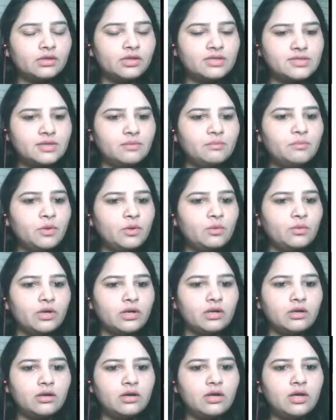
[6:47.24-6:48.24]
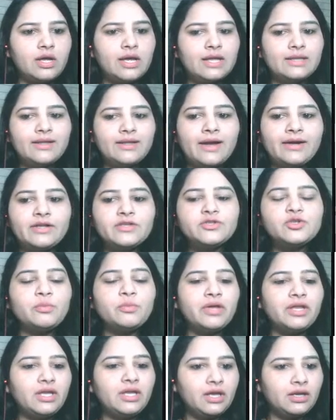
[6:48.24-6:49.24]
The simple one. That is
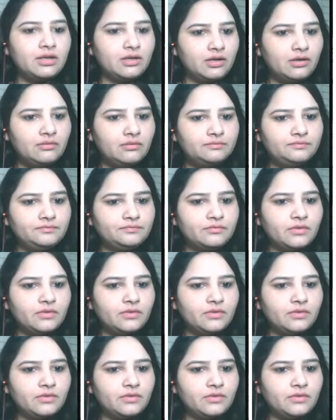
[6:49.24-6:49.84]
opinionated.